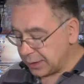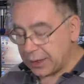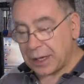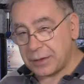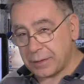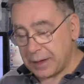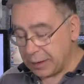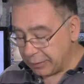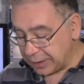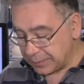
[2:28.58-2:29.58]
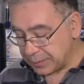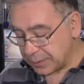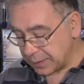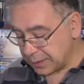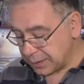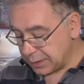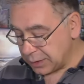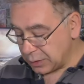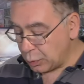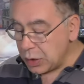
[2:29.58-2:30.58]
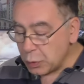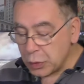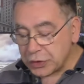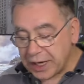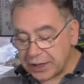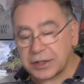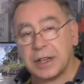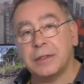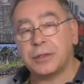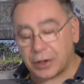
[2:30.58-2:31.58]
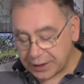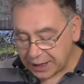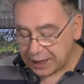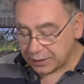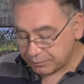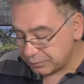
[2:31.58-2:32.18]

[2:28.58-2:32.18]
That's the theory. We will test it and find out.